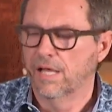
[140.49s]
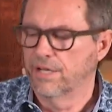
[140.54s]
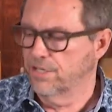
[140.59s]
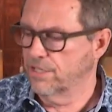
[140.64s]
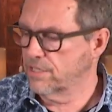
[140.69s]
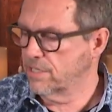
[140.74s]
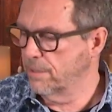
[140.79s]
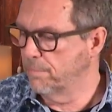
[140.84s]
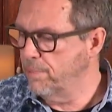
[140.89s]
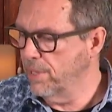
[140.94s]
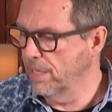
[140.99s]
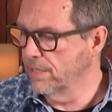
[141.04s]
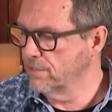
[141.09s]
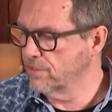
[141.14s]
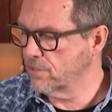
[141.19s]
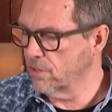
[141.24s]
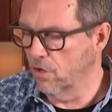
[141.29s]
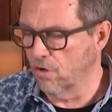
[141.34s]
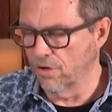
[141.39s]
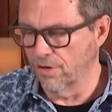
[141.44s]
Just
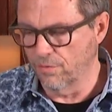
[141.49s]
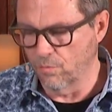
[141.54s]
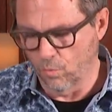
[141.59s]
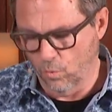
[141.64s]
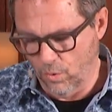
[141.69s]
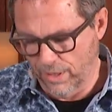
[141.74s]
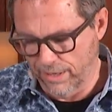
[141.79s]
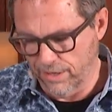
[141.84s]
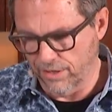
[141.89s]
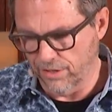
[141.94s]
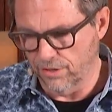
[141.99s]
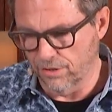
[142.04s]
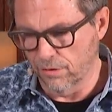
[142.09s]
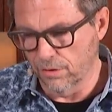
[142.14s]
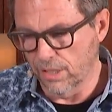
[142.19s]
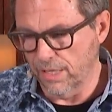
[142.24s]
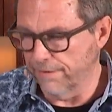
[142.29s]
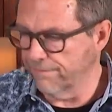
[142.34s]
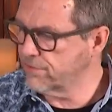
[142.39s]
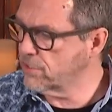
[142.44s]
depends on where
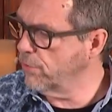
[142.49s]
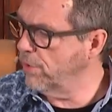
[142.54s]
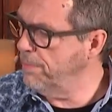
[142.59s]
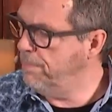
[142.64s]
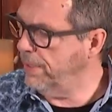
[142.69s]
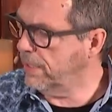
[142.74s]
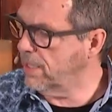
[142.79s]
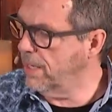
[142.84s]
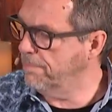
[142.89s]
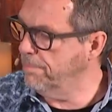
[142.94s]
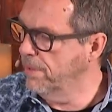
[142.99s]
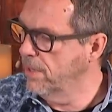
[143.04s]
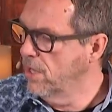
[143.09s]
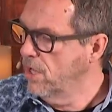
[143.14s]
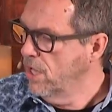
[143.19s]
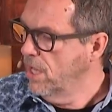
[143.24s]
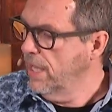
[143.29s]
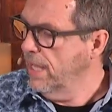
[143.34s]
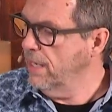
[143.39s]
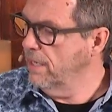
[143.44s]
you live. So we pick up
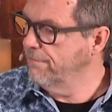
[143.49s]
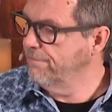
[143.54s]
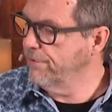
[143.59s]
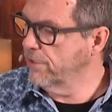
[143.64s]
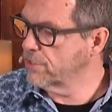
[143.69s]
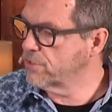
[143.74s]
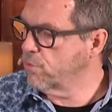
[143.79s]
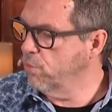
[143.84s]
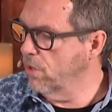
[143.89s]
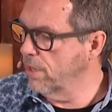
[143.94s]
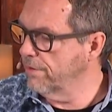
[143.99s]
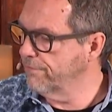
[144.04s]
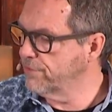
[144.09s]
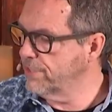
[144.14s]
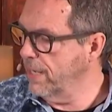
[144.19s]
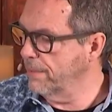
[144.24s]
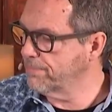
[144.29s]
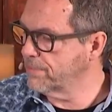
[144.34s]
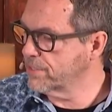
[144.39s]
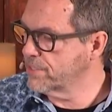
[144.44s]
in verse 1 of
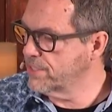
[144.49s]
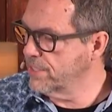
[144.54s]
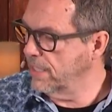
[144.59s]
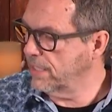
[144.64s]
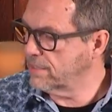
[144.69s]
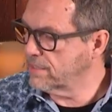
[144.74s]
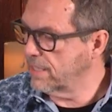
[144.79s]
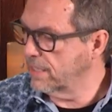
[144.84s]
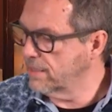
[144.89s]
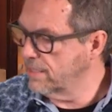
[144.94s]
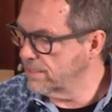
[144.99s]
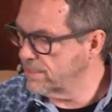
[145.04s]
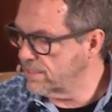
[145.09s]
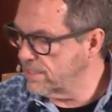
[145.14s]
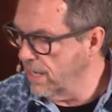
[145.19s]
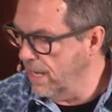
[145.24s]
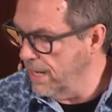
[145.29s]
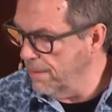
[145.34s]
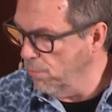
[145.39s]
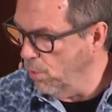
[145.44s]
chapter 6, at this
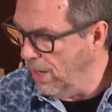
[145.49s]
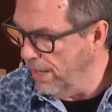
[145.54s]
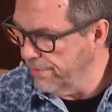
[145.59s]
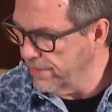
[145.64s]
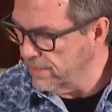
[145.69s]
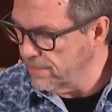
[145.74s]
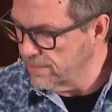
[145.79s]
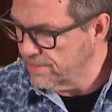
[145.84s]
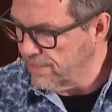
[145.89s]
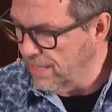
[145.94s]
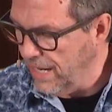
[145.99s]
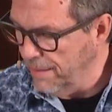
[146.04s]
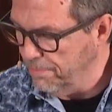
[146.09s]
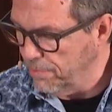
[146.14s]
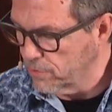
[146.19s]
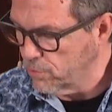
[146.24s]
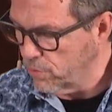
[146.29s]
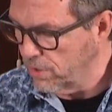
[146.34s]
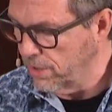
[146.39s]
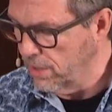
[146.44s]
time, while the
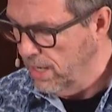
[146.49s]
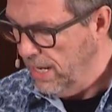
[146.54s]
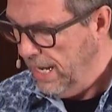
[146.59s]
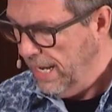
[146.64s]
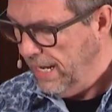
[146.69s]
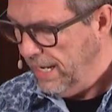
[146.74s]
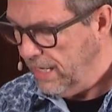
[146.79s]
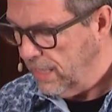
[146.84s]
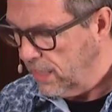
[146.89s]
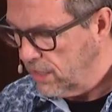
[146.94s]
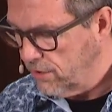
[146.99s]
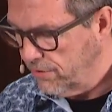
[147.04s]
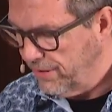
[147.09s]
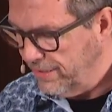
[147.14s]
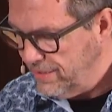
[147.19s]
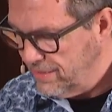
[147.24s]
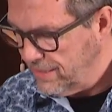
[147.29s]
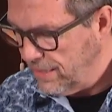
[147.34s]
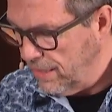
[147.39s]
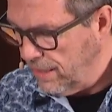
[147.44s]
disciples were
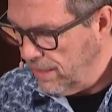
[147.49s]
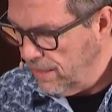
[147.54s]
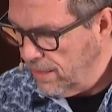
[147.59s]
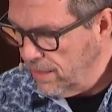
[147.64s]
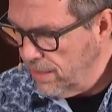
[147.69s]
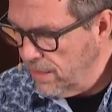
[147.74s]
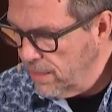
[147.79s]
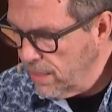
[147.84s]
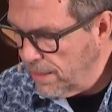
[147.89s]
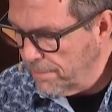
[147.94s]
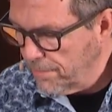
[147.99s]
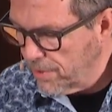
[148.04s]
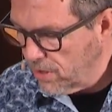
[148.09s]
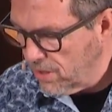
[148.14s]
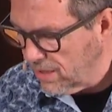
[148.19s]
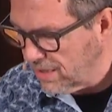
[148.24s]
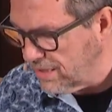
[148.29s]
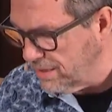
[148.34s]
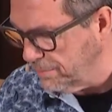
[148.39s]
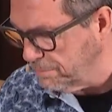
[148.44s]
increasing in
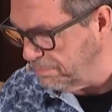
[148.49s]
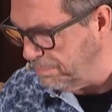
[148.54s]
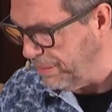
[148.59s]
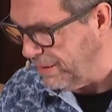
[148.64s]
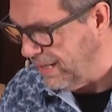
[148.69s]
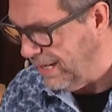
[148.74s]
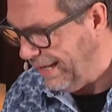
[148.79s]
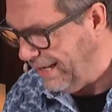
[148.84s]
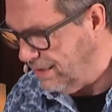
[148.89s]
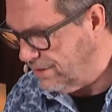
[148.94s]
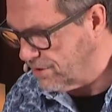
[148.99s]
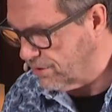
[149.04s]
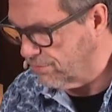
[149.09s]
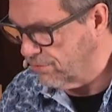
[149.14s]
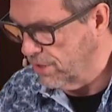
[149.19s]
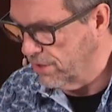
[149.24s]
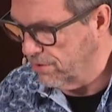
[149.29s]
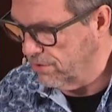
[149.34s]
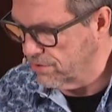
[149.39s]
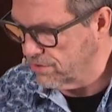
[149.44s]
number, a complaint
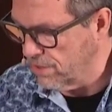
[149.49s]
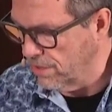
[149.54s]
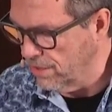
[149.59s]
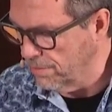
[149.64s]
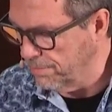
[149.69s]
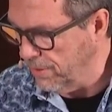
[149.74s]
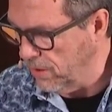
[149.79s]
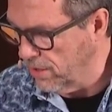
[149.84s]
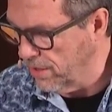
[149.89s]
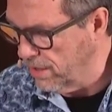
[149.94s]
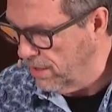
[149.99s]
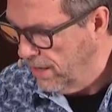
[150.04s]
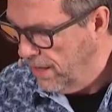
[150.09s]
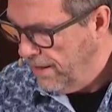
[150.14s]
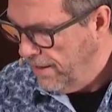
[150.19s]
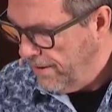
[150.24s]
arose on the part